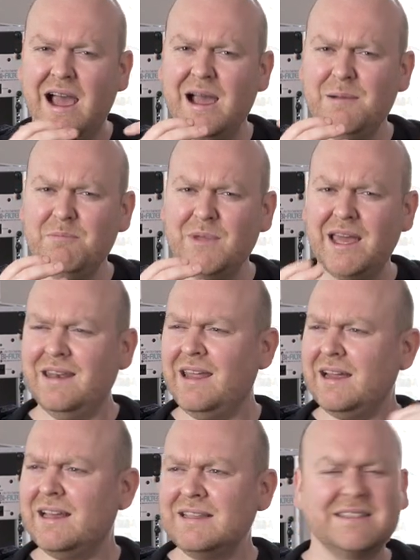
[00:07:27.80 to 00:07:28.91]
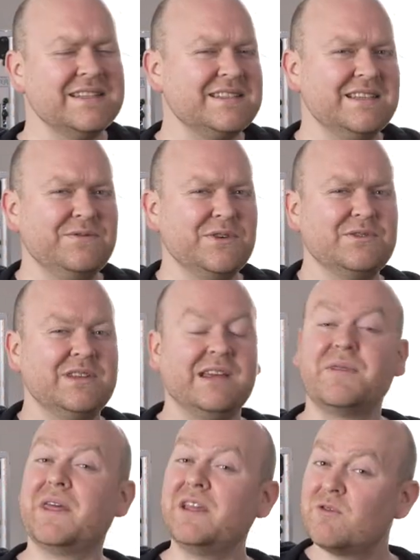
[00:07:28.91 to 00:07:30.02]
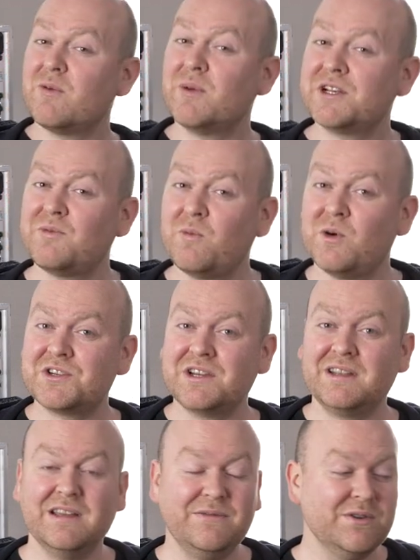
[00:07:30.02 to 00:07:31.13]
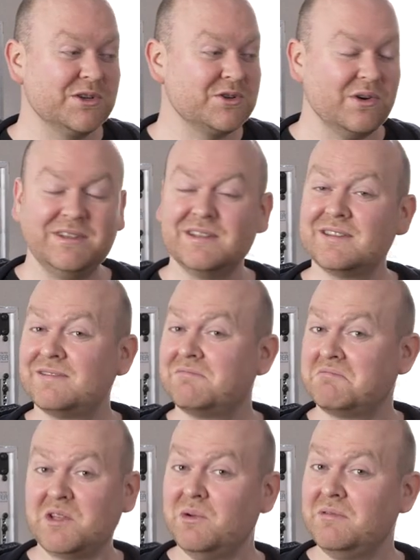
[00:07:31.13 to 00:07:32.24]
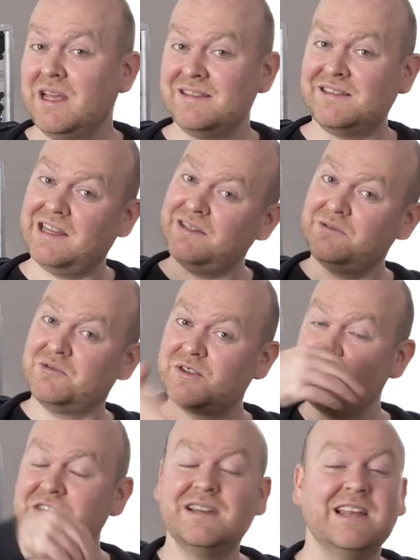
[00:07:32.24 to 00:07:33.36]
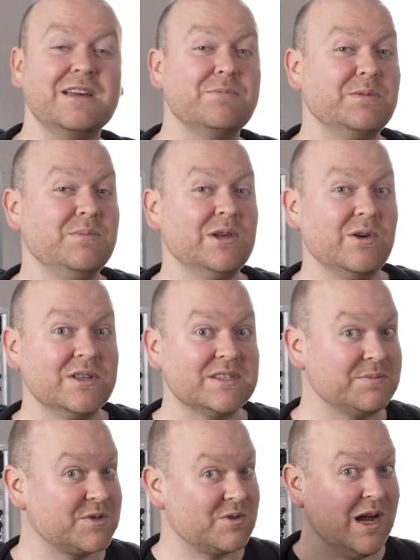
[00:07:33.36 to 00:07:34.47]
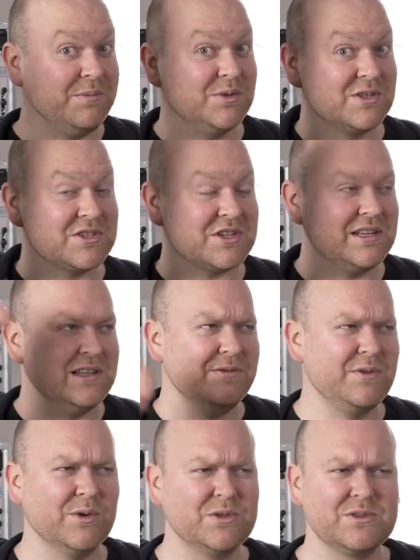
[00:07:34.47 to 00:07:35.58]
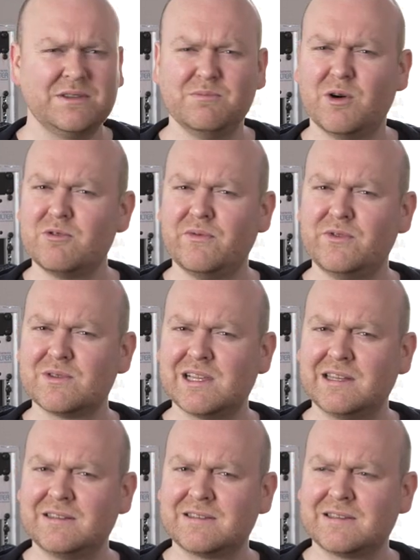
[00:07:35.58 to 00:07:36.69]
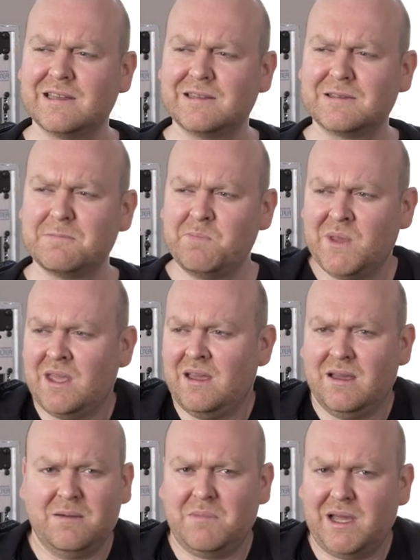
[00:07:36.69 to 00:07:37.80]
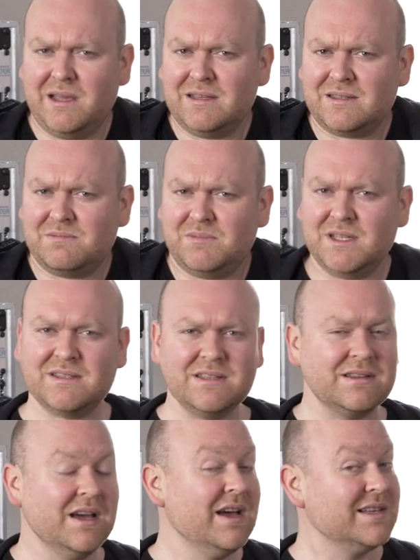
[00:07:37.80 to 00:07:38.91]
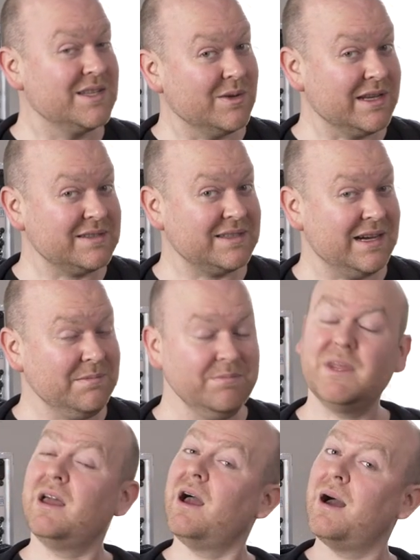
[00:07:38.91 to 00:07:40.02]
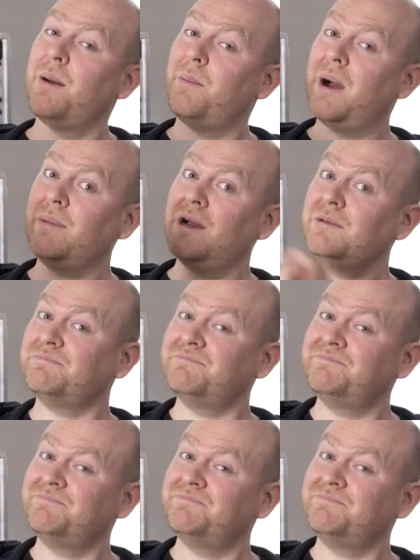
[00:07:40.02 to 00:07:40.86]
And I guess that's it for today. Thank you very much for watching. If you enjoyed this, don't hesitate to smash the like button below and subscribe to this channel if you want to see more reviews like this. And I guess that's it. See you next time. Bye bye.